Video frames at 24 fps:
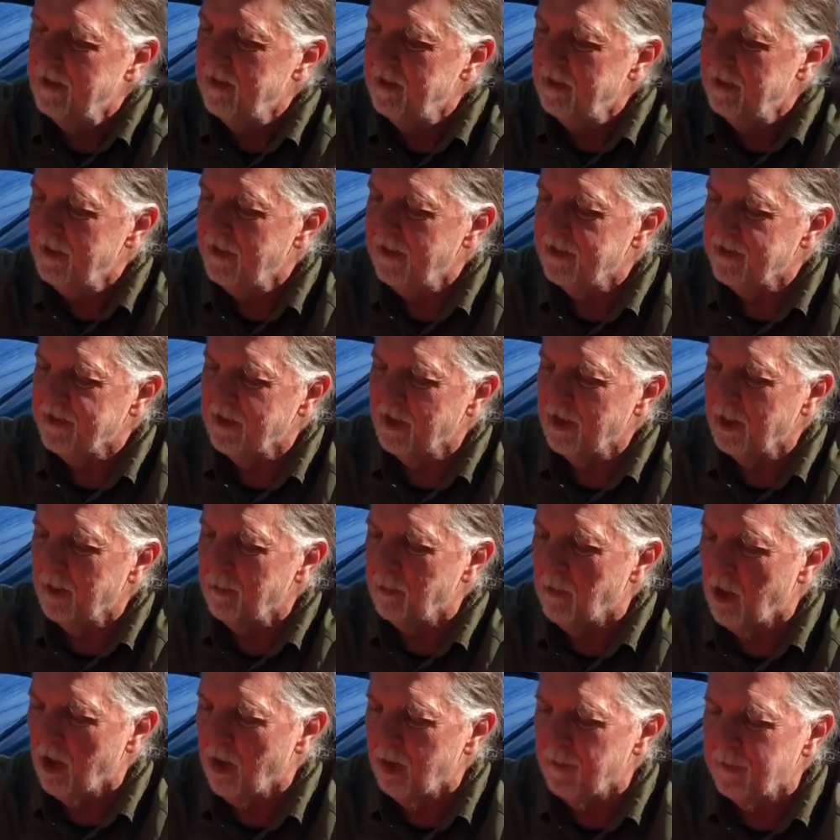It's a
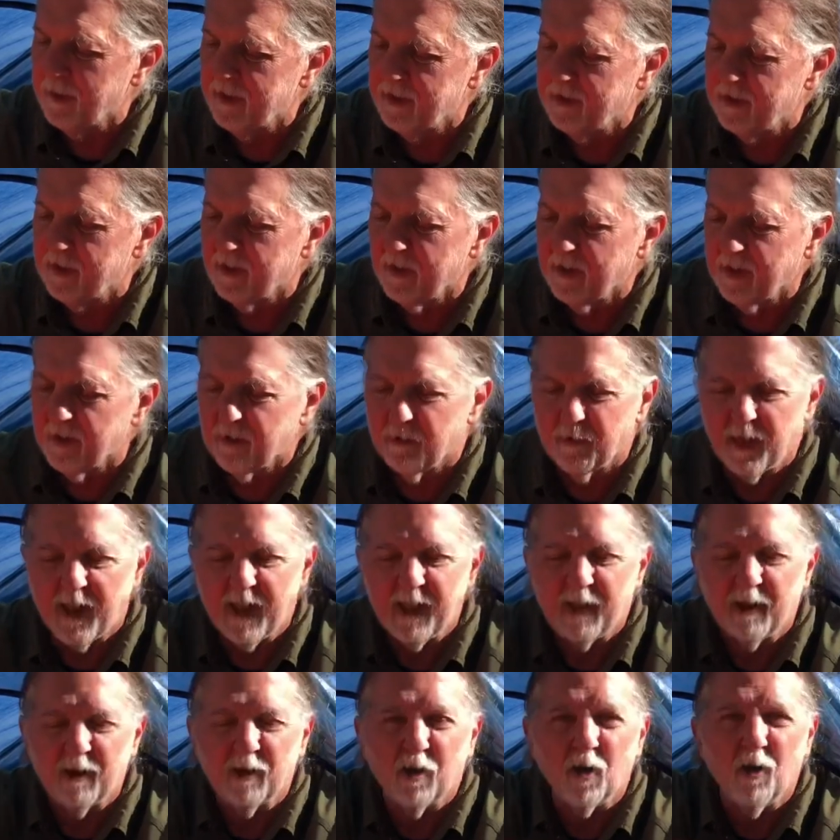Marmot
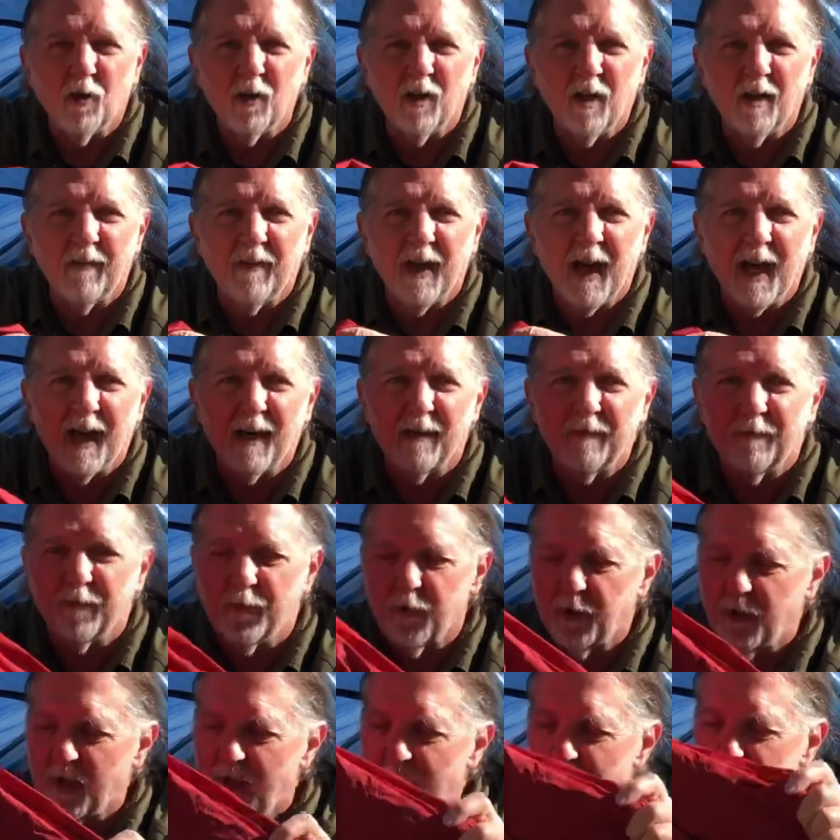raincoat. I've had it
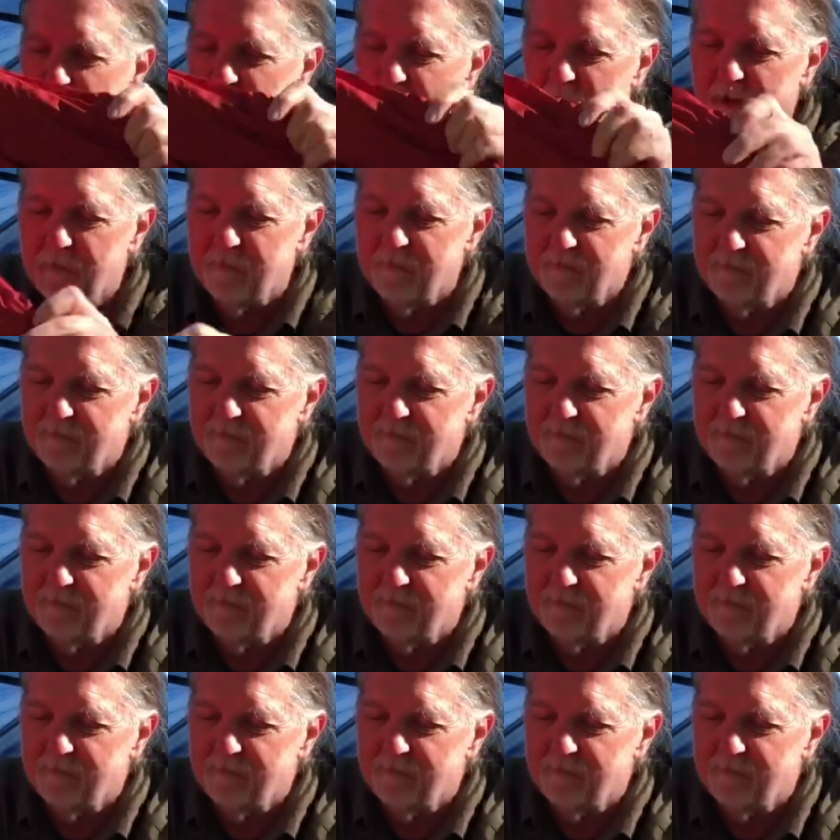forever.